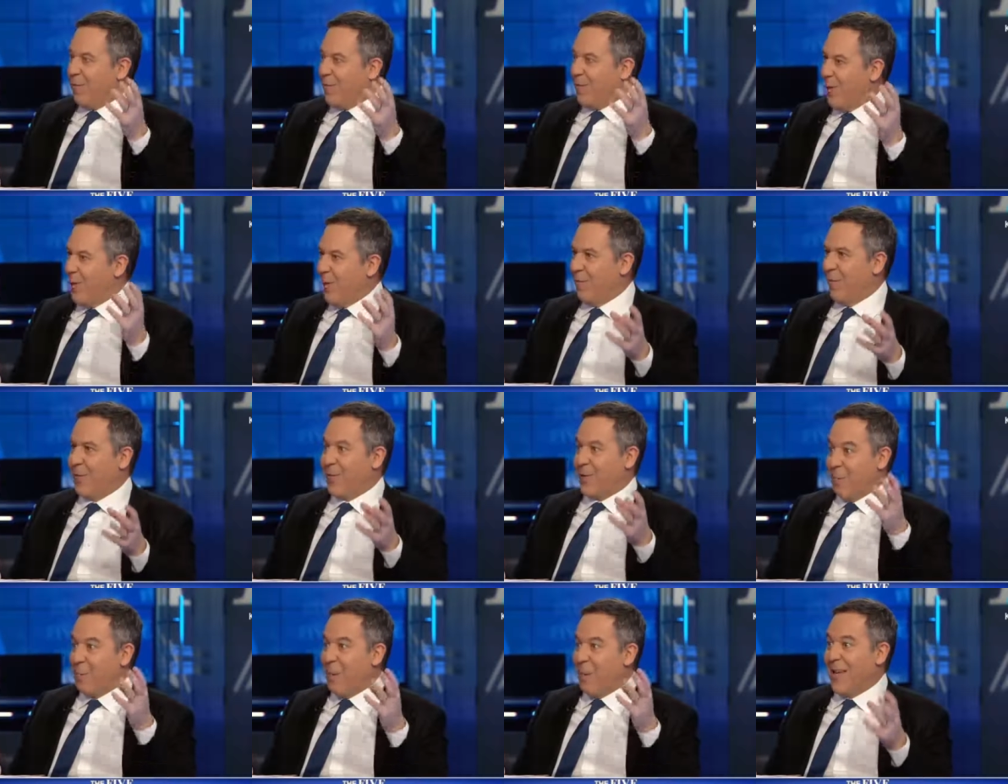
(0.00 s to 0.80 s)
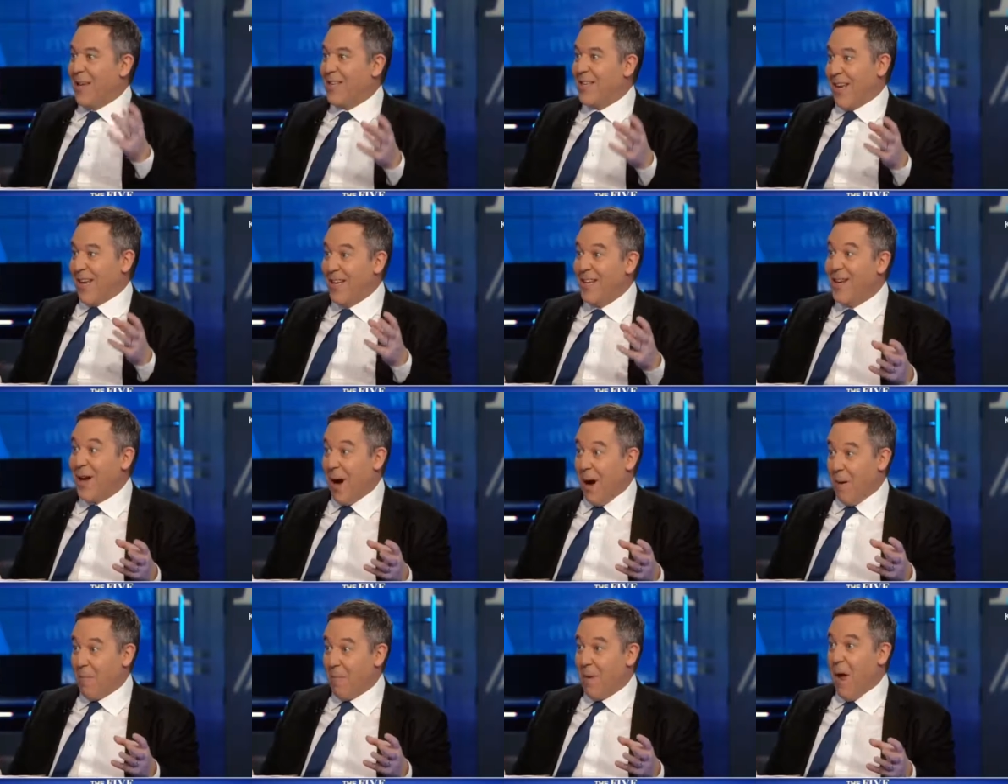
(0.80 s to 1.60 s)
a universal base
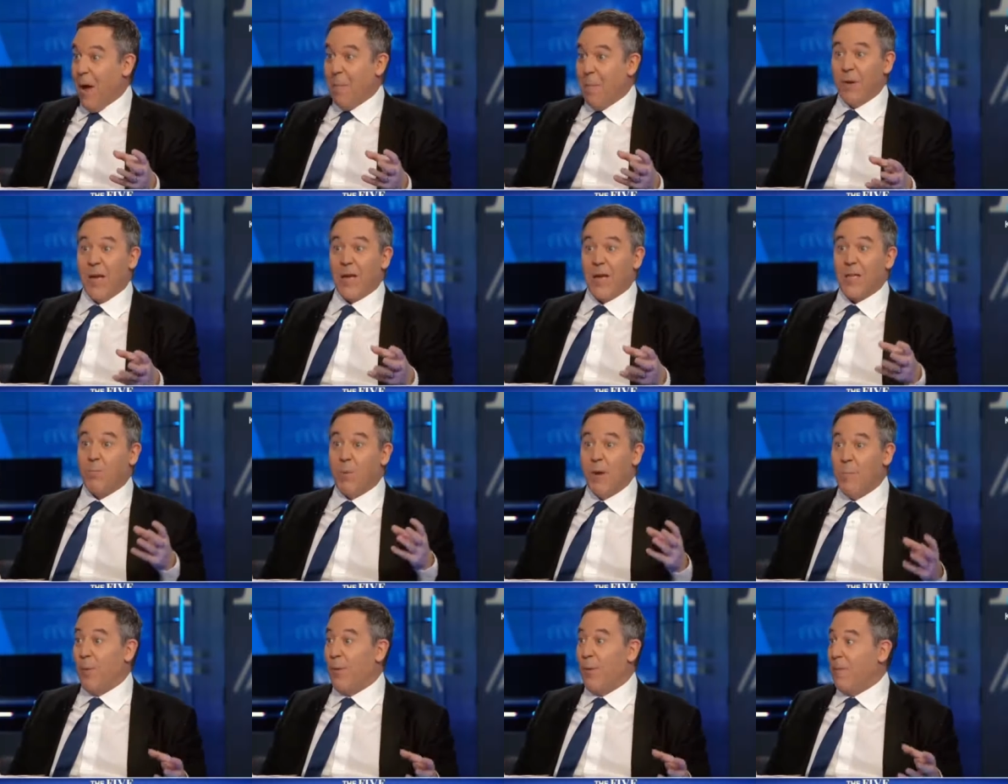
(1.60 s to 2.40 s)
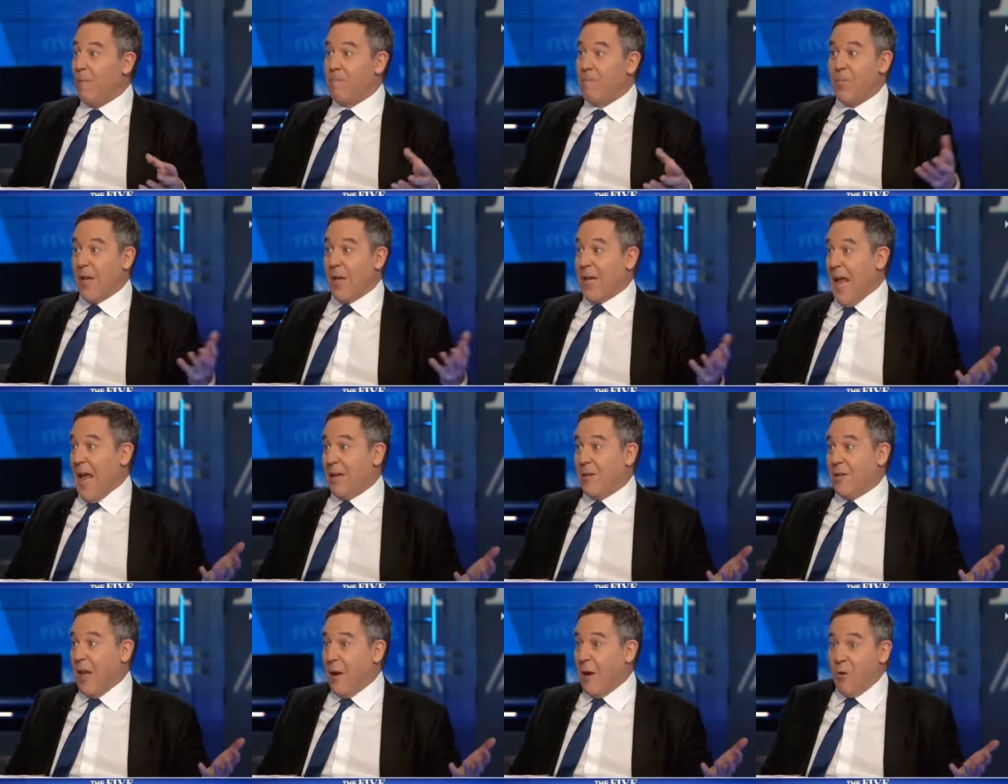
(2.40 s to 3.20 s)
income because people,
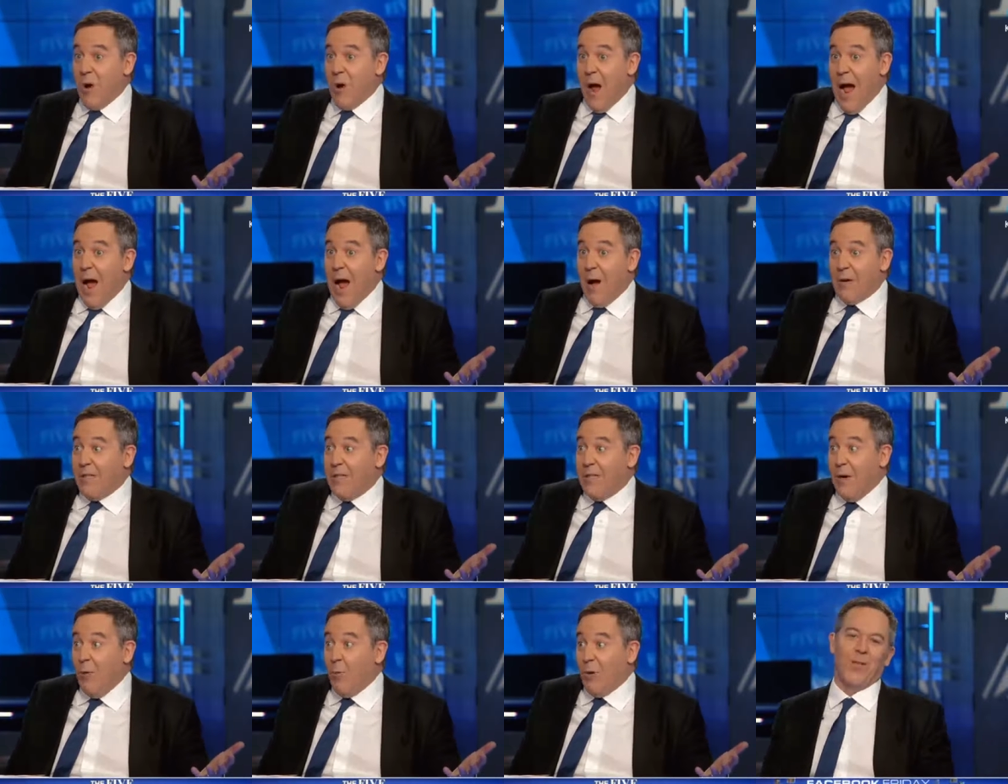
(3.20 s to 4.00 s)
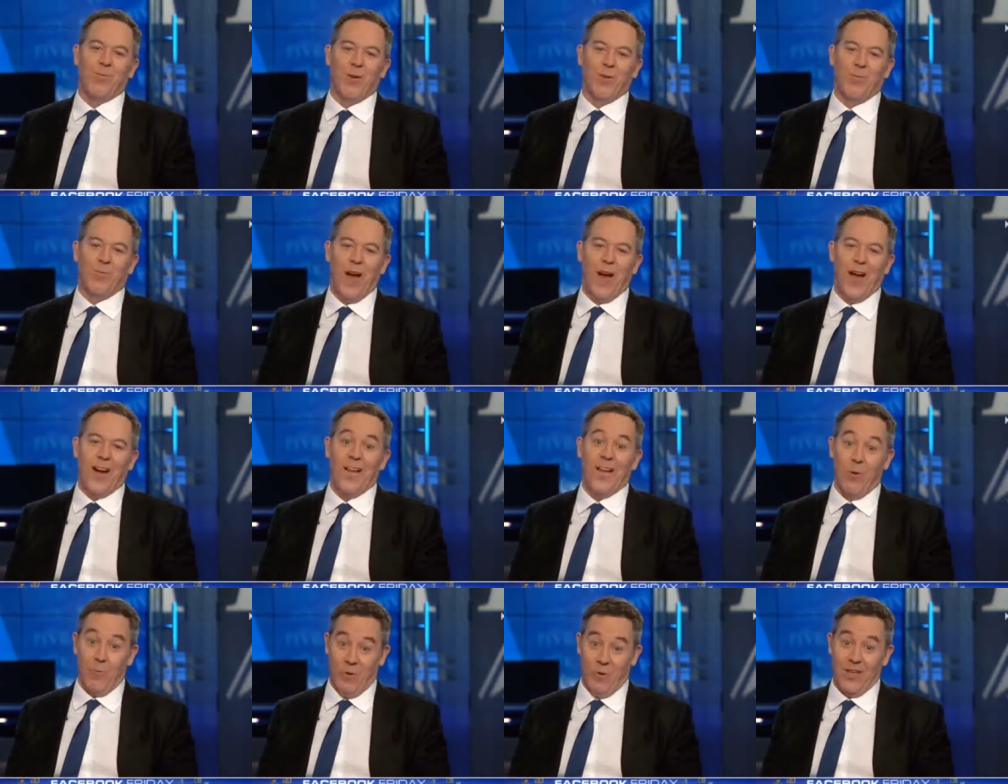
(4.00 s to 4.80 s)
they don't know how to deal with Facebook
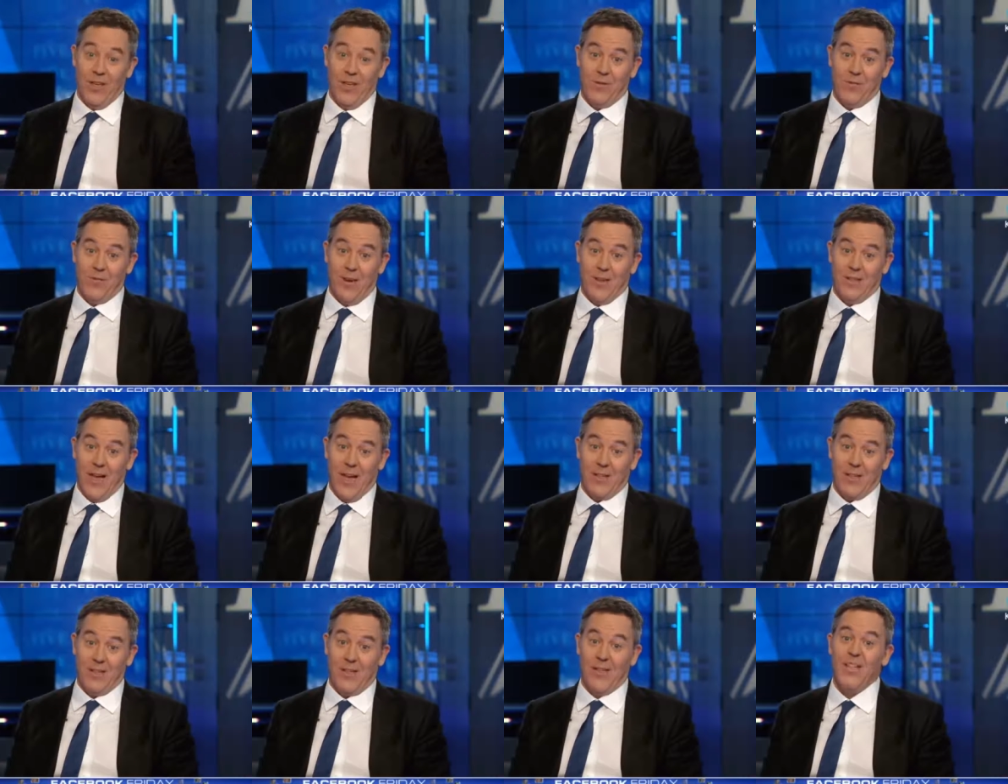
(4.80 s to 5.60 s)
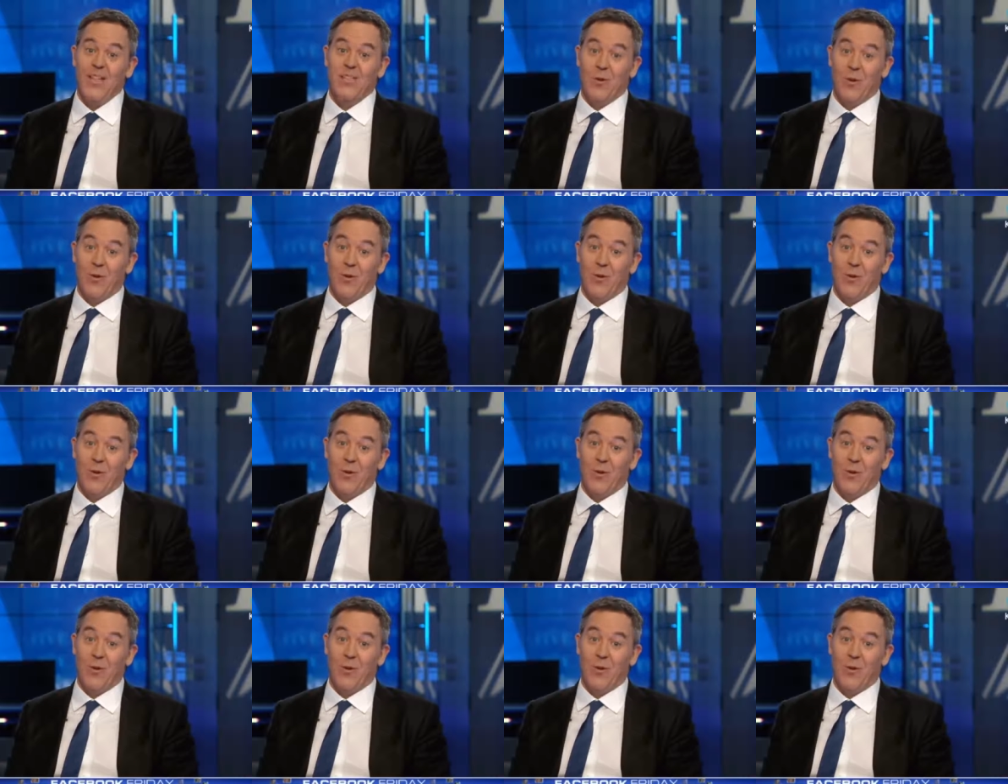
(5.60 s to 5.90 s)
Friday. It really is fantastic.